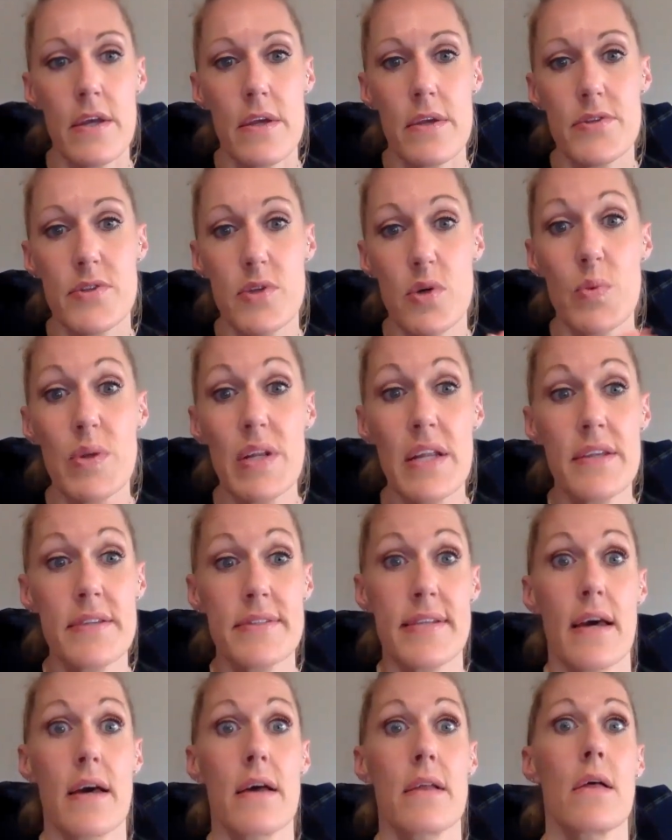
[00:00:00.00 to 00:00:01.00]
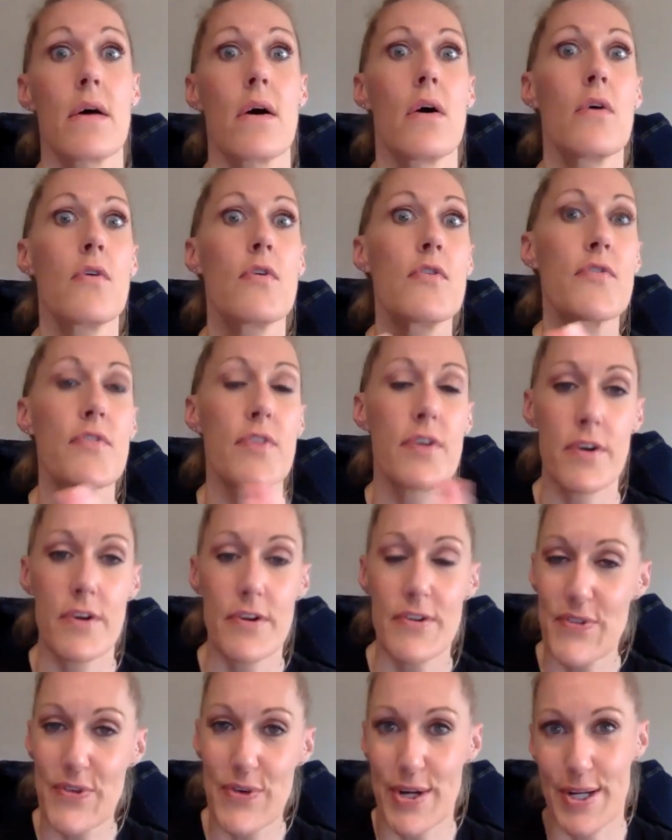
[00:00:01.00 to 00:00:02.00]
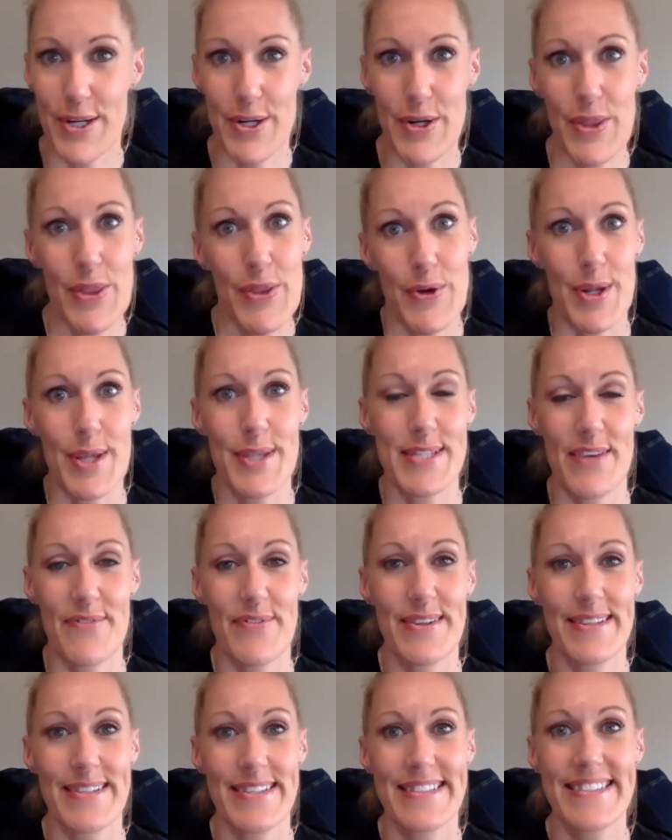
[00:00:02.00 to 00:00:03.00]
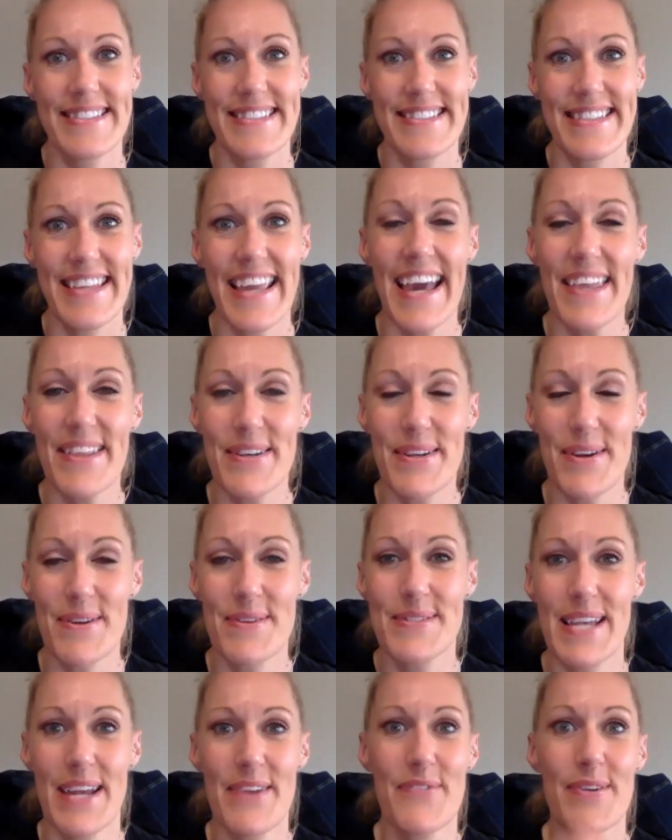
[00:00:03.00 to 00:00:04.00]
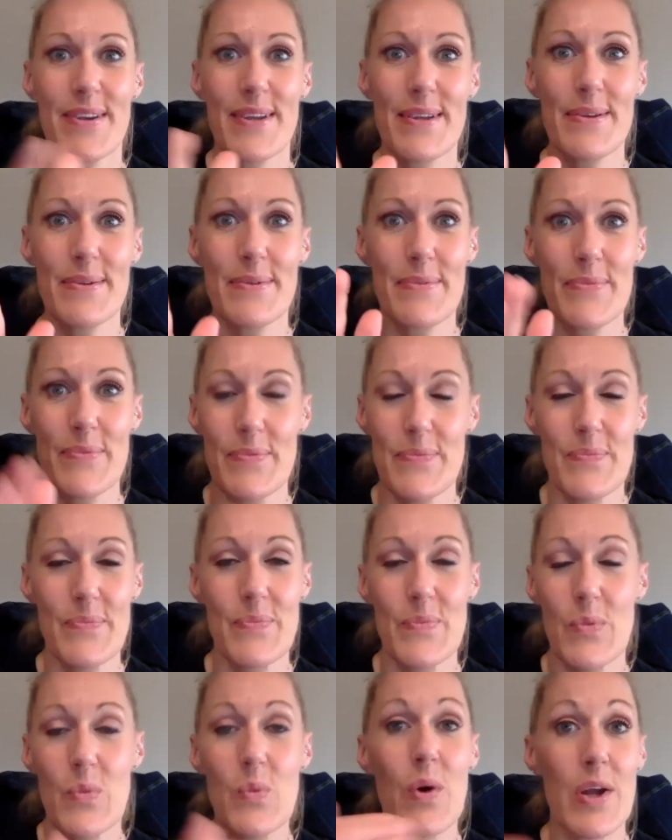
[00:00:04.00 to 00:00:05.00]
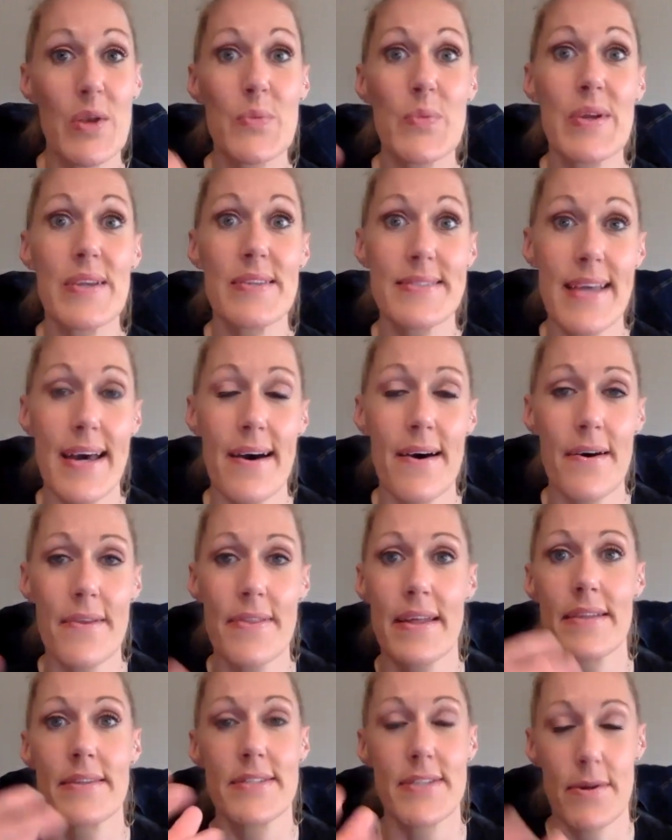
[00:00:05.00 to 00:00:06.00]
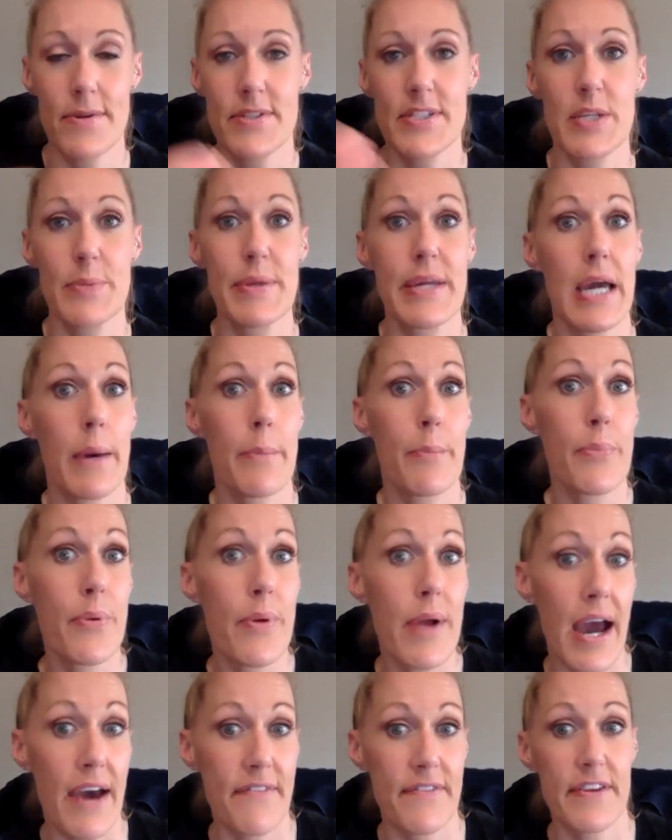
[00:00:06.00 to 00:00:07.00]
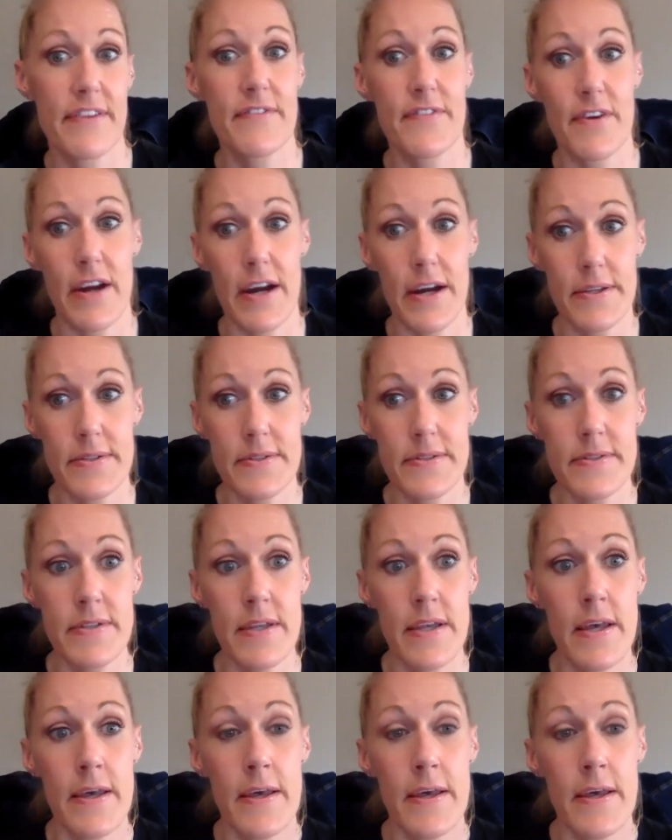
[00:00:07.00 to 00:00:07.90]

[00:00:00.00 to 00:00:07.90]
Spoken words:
So we need to sell over 437 calendars. Every one we sell then starts to become profit for us.